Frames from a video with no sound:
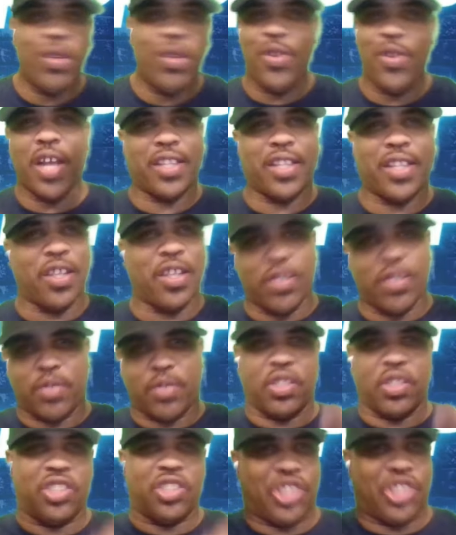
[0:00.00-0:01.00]
You got the
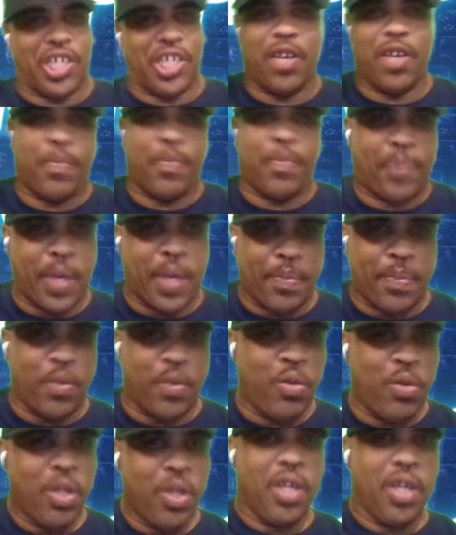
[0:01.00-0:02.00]
the jeer
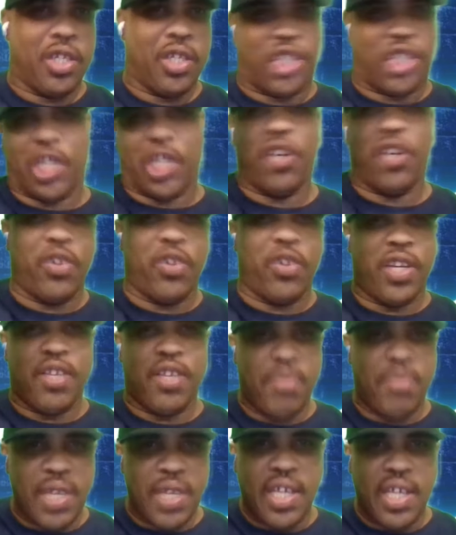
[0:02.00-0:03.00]
people jeered at
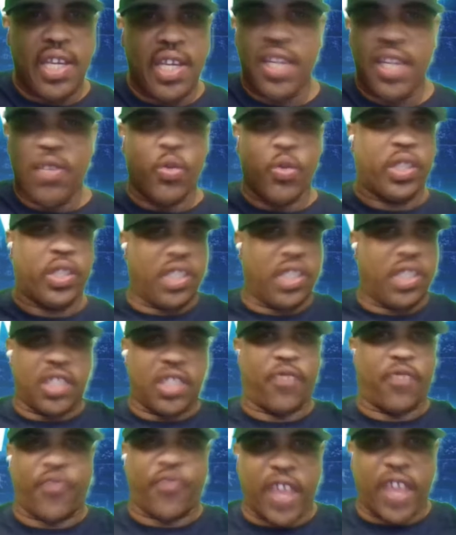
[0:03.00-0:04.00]
me, which is a
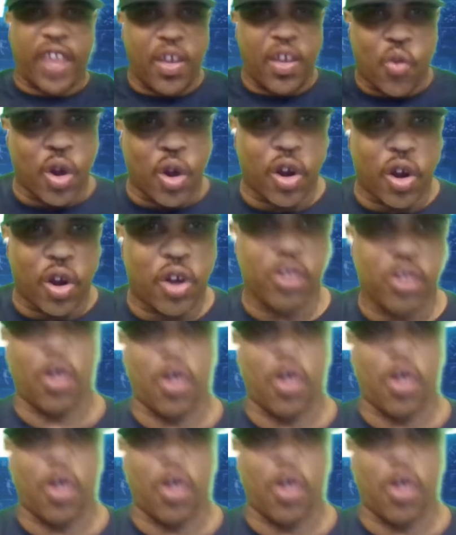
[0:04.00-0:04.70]
fake word.